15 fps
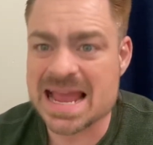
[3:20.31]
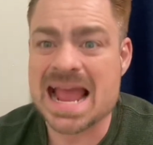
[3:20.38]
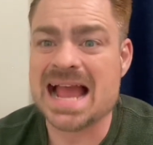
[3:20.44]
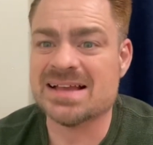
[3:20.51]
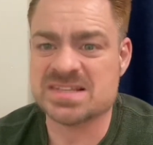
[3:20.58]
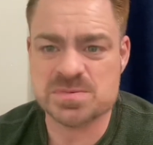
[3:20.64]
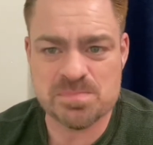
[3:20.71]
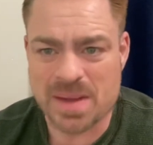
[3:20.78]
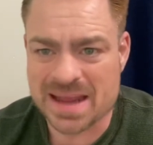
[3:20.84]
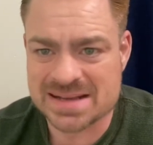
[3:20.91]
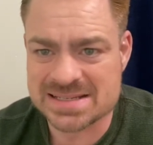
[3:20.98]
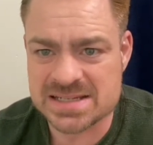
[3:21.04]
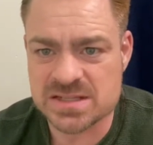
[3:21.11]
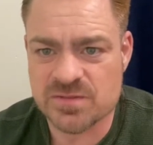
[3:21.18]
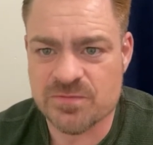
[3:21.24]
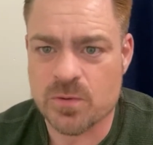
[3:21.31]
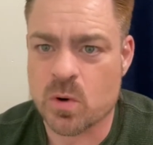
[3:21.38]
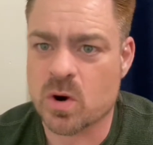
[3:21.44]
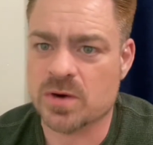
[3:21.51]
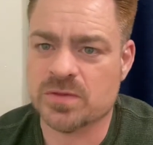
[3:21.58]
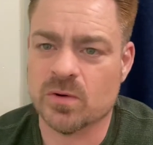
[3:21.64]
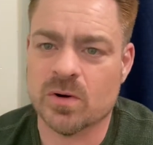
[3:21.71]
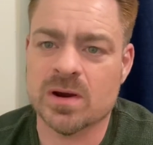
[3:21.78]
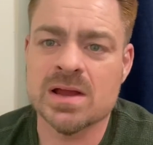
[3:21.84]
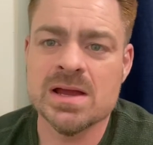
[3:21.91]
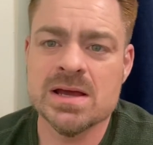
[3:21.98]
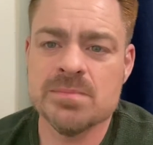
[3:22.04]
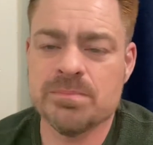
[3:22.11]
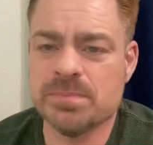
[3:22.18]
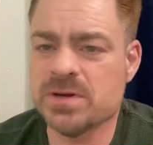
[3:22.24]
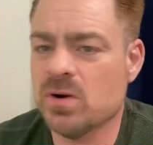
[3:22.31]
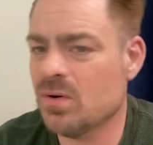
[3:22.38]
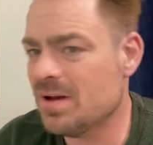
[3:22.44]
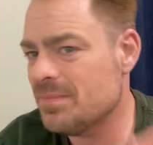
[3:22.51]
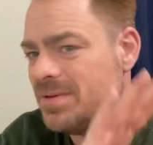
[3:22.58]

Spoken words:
aspecting the fourth, or you know,